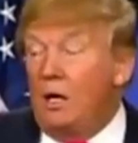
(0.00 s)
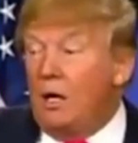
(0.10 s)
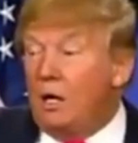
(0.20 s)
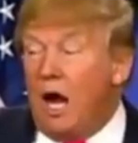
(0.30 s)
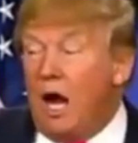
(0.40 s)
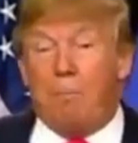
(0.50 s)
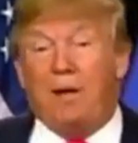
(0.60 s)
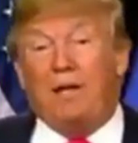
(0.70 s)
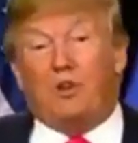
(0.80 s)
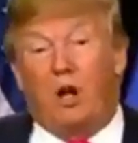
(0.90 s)

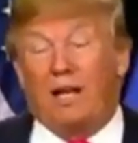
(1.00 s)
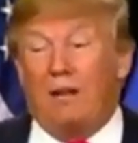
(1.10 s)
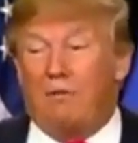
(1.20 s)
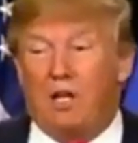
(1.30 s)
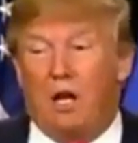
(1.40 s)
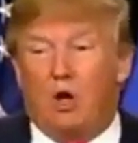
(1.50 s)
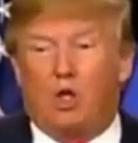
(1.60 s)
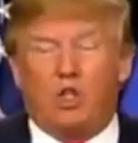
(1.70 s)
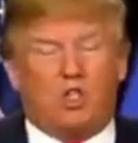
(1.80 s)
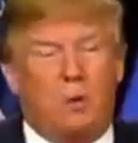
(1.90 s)
Companies are leaving. You know, it
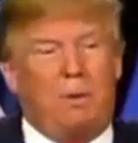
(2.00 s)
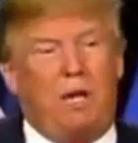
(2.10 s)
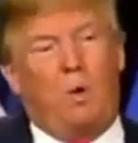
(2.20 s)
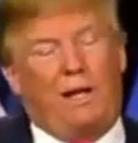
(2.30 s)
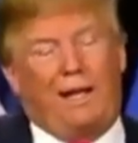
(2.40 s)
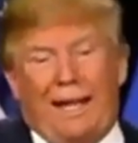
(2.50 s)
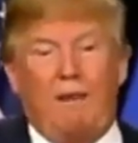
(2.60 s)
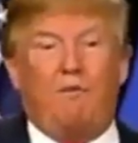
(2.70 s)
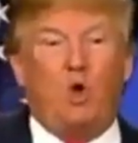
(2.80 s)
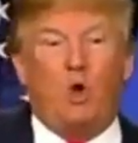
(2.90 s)
used to be we
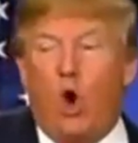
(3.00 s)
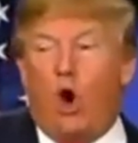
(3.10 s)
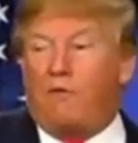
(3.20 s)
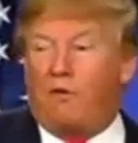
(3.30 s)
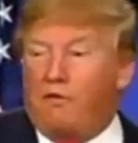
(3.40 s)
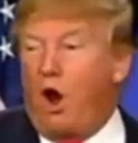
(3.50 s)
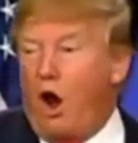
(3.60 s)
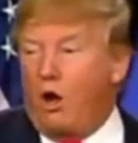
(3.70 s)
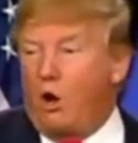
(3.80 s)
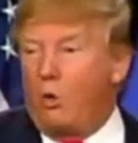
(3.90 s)
leave New York for
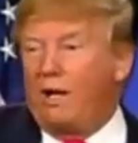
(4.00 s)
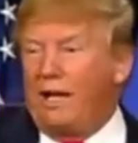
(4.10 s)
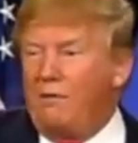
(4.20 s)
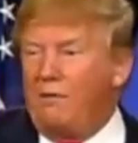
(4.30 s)
Florida, or we leave New